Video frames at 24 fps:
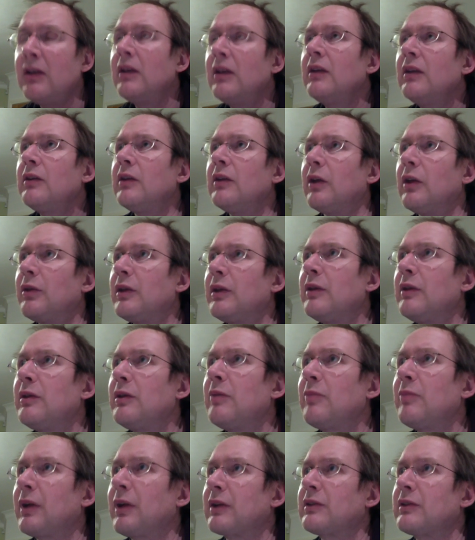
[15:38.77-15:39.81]

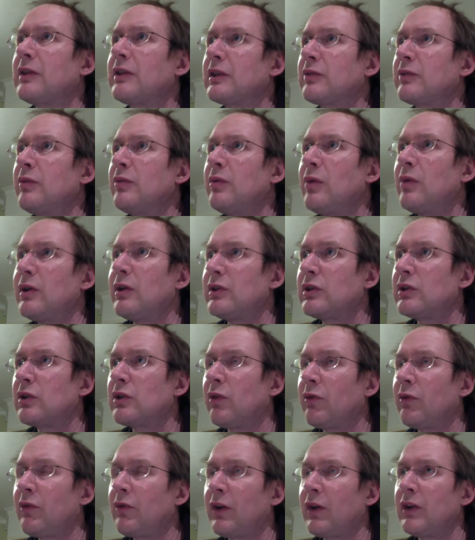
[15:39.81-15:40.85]
impact of the national minimum wage is
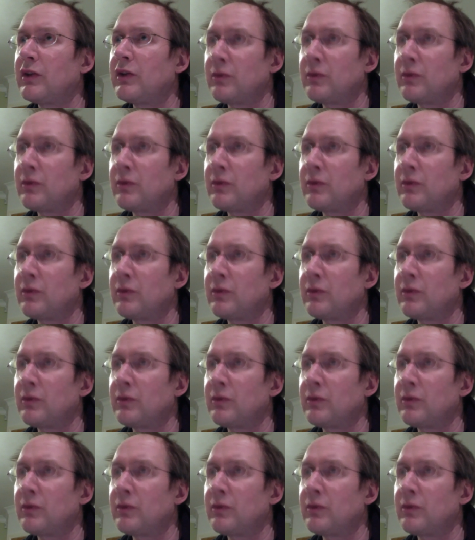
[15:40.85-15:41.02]
confined